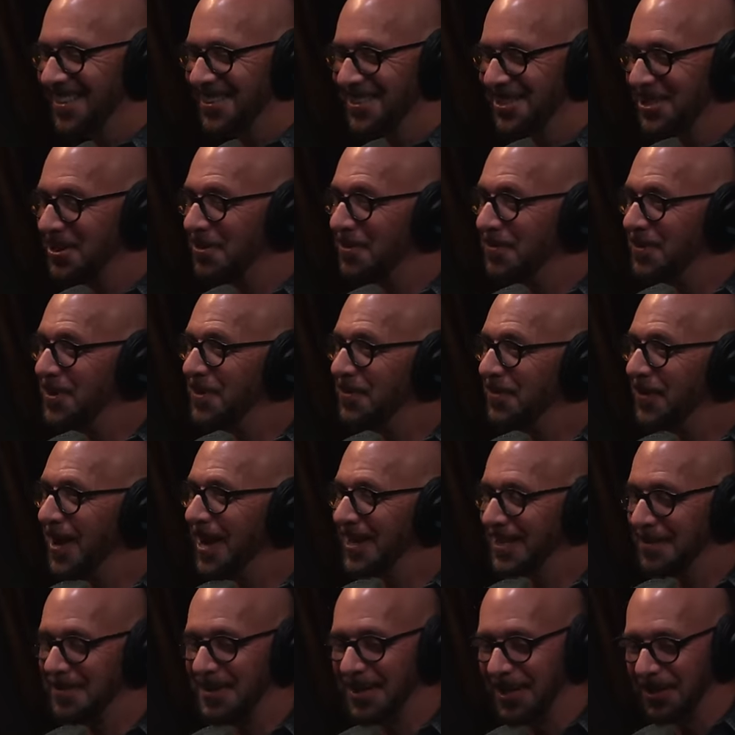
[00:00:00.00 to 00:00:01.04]
there's so few
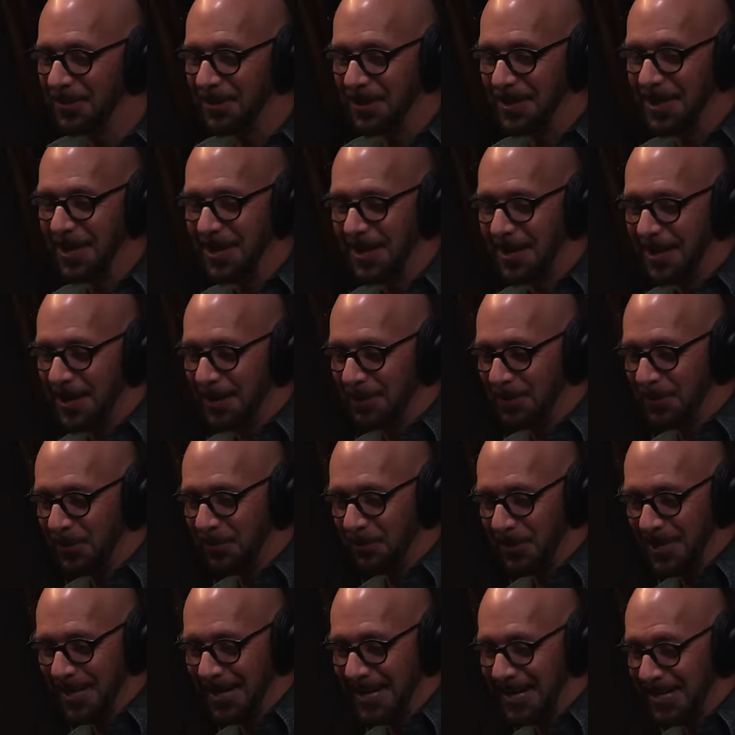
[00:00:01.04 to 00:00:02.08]
fact. I mean, literally, if you
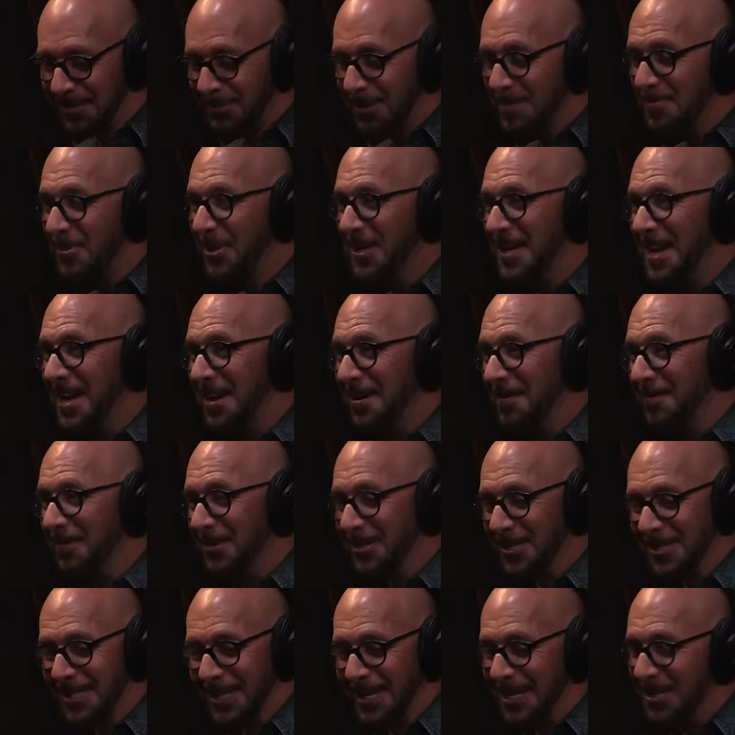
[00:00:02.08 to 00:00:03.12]
read a history book now
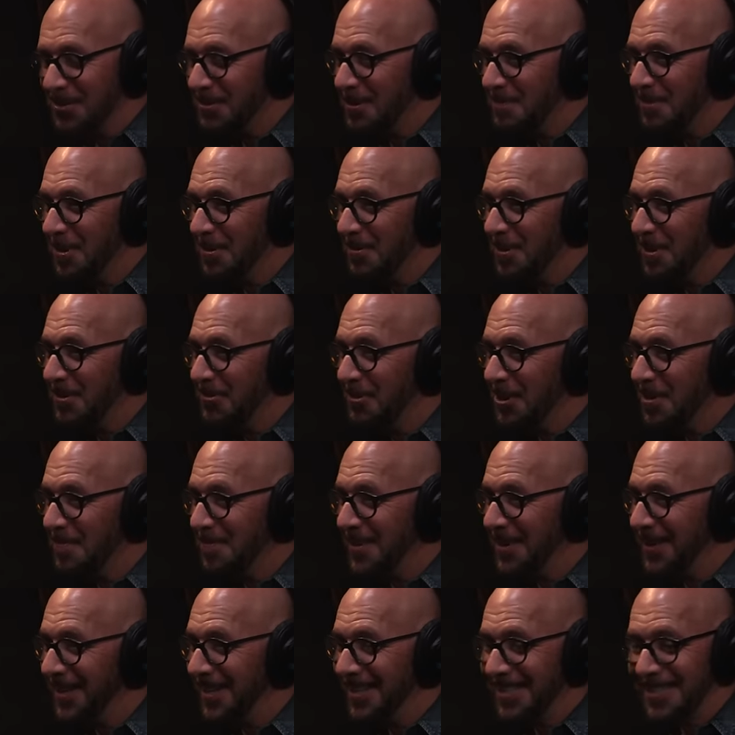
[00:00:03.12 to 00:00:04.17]
versus a history book we grew
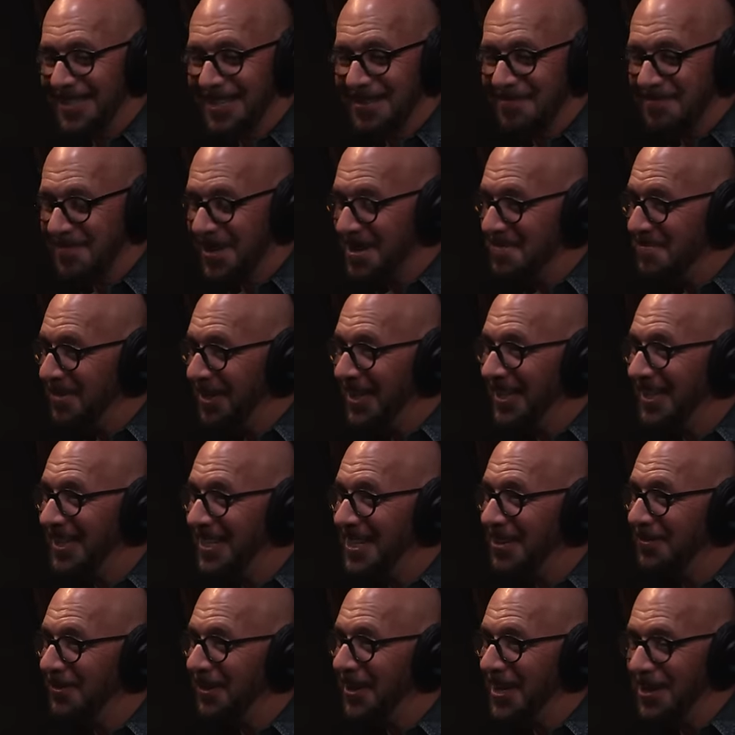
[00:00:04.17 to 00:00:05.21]
up on, it's completely
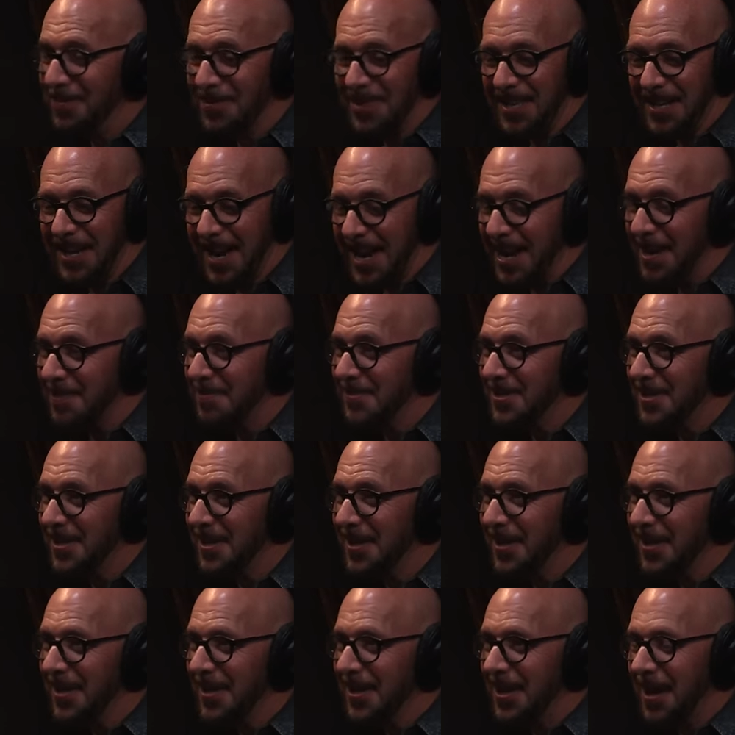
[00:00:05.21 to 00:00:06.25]
different. Even the names,
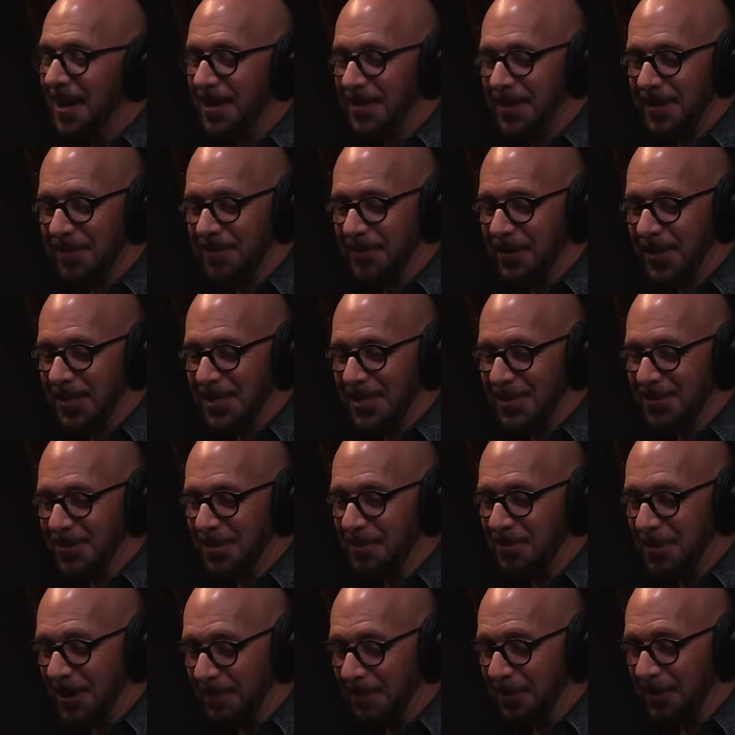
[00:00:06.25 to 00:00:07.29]
I think for us is
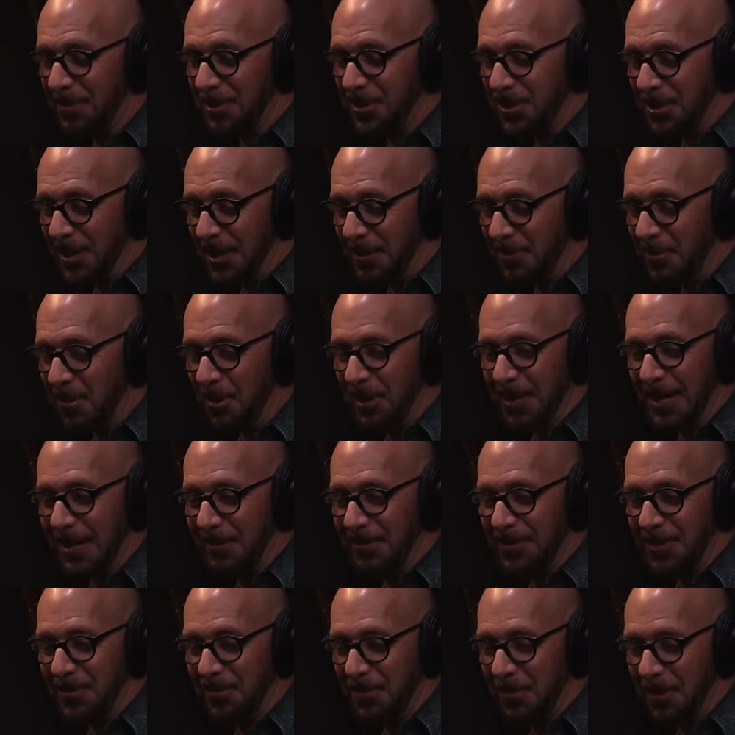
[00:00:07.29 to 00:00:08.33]
the Revolutionary War. Now
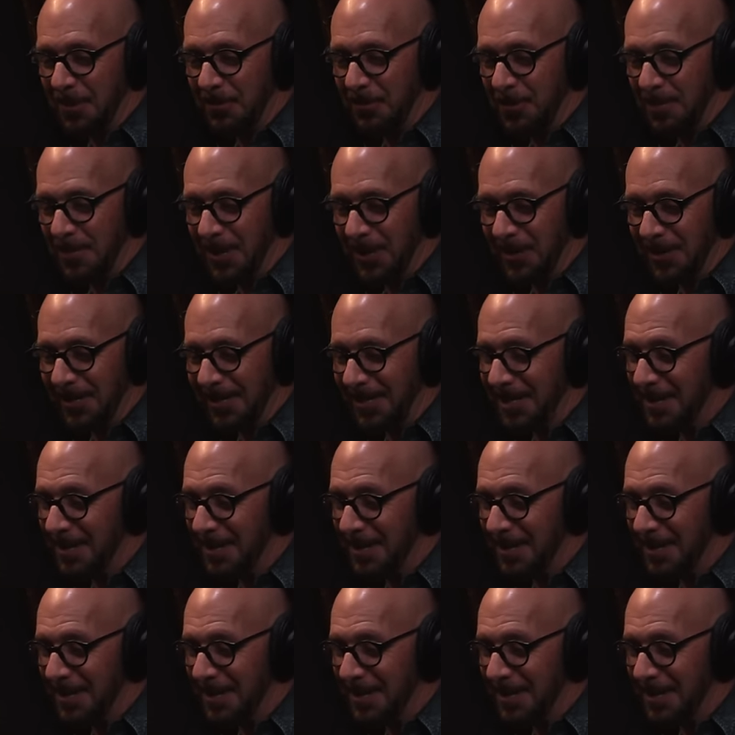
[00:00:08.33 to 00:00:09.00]
it's the War for American